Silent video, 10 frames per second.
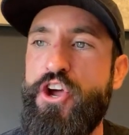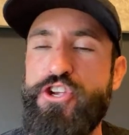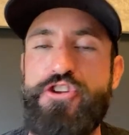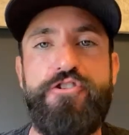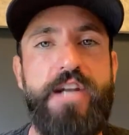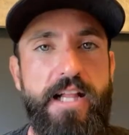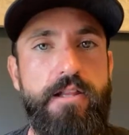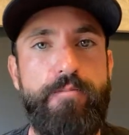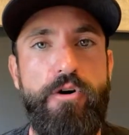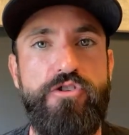you're not
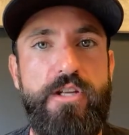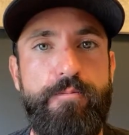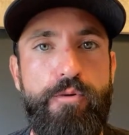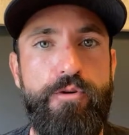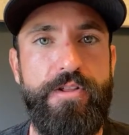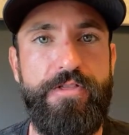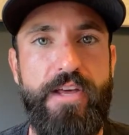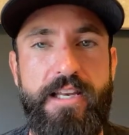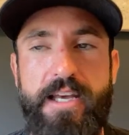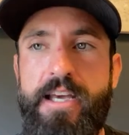the most important
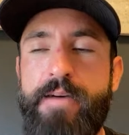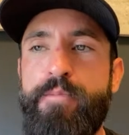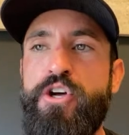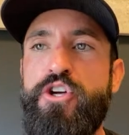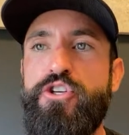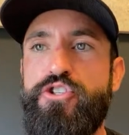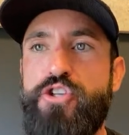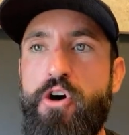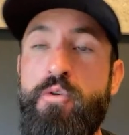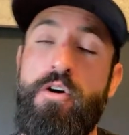thing to him.
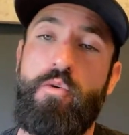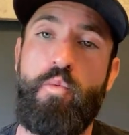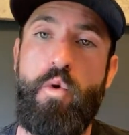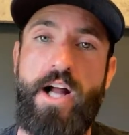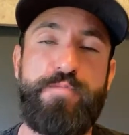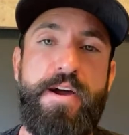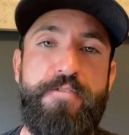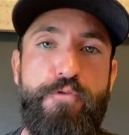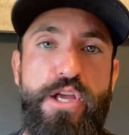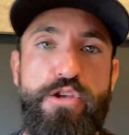So watch my
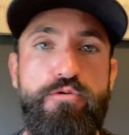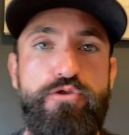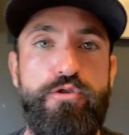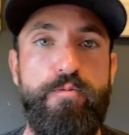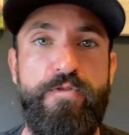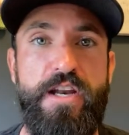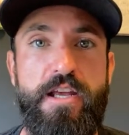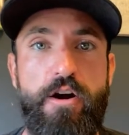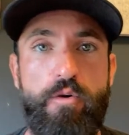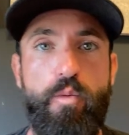free YouTube
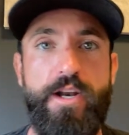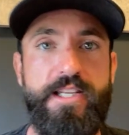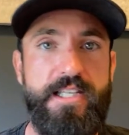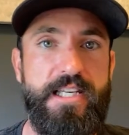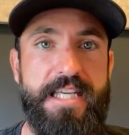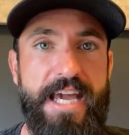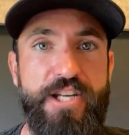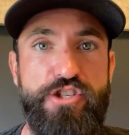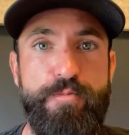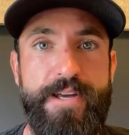video, What is
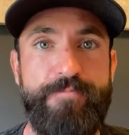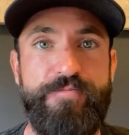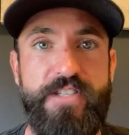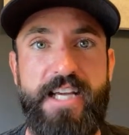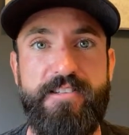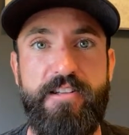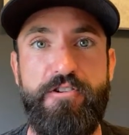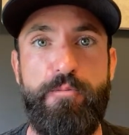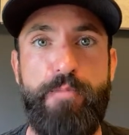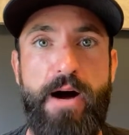Engagement? Takes a
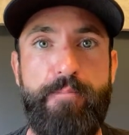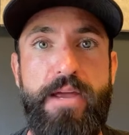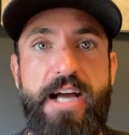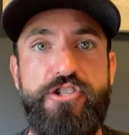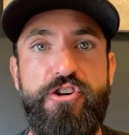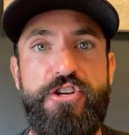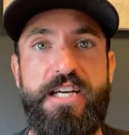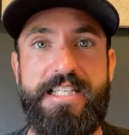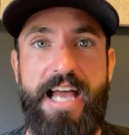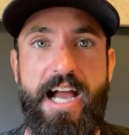little puppy. I show you
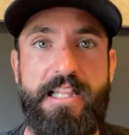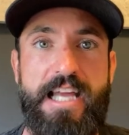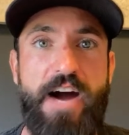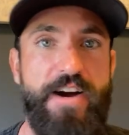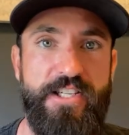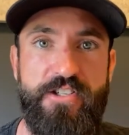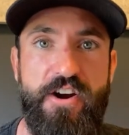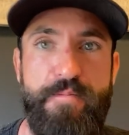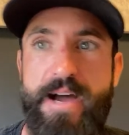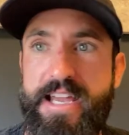exactly how I
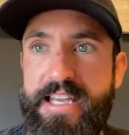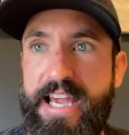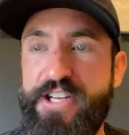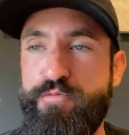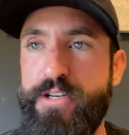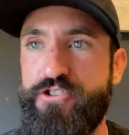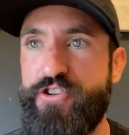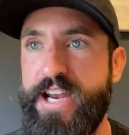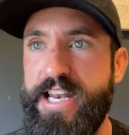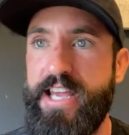start my engagement
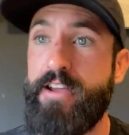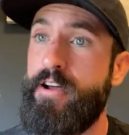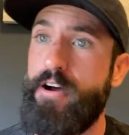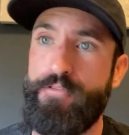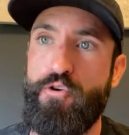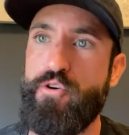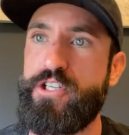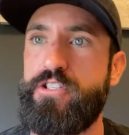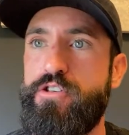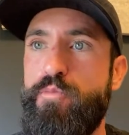training. Of
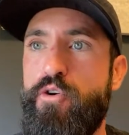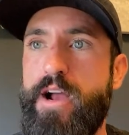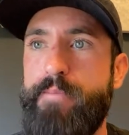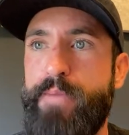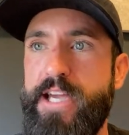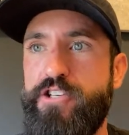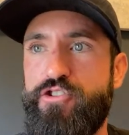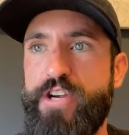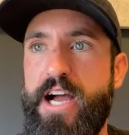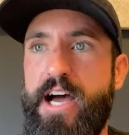course, there's more on
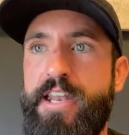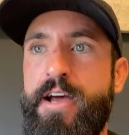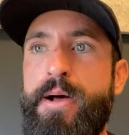Patreon,